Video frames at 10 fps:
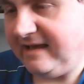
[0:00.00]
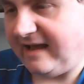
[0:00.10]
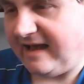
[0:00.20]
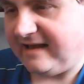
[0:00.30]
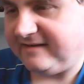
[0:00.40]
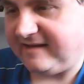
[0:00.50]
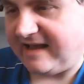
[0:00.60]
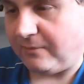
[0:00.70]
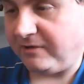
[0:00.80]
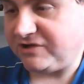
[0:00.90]
And
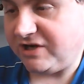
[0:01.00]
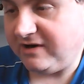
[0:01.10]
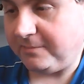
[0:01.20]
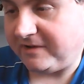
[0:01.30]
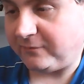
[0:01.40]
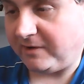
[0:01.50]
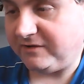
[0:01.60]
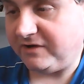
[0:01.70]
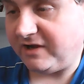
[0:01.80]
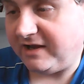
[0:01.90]
yeah, 1 tuner plus
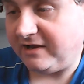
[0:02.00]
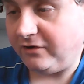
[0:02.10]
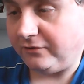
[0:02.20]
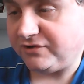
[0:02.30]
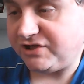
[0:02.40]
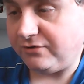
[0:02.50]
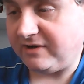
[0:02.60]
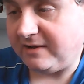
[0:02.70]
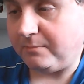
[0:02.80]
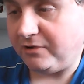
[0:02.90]
1
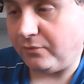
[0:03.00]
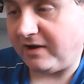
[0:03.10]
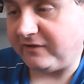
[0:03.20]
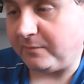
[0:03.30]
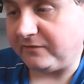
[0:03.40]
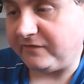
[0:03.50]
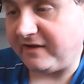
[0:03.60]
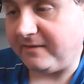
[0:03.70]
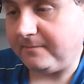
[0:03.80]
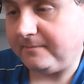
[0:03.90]
non-tuner Blue Eyes monster.
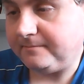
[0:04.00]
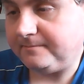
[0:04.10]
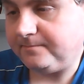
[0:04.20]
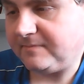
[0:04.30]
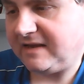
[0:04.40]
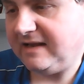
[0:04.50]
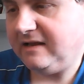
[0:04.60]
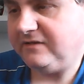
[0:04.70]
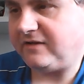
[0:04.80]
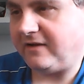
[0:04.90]

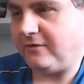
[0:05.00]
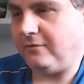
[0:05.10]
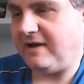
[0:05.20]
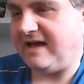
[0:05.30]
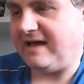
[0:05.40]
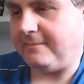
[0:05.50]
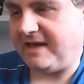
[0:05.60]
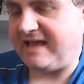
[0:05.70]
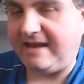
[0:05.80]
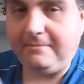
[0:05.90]
So
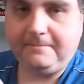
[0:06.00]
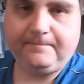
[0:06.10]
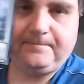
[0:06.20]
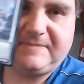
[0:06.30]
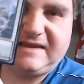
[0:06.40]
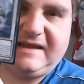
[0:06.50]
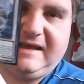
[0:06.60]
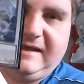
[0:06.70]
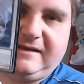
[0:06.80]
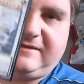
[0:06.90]
again,
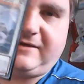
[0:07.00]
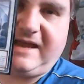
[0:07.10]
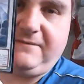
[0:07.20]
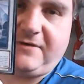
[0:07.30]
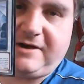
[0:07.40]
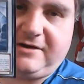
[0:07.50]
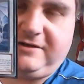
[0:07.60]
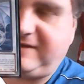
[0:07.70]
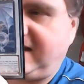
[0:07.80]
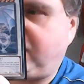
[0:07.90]
very
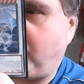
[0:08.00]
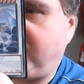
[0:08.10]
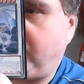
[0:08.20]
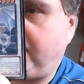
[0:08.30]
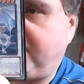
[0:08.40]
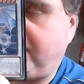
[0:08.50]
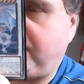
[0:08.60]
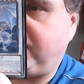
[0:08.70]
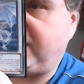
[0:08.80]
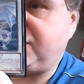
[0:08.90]
good, and that's why a lot of
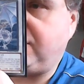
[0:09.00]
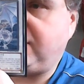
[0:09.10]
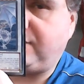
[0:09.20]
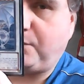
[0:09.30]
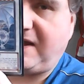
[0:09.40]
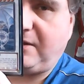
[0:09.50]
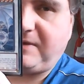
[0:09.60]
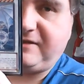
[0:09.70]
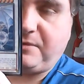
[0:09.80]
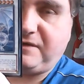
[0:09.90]
those tuners will have
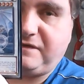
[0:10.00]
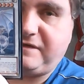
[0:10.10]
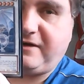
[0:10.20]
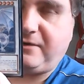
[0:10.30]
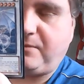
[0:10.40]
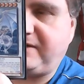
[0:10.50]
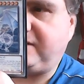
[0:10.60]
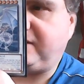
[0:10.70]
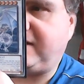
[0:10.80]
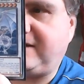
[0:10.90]
like the 1-star
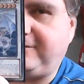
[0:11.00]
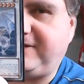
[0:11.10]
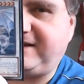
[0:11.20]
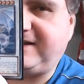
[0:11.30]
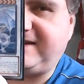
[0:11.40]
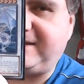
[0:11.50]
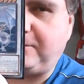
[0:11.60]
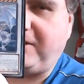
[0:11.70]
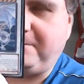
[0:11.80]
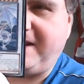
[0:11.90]
ones, including the
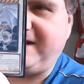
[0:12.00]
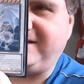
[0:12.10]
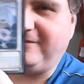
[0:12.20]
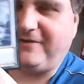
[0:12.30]
one Maiden of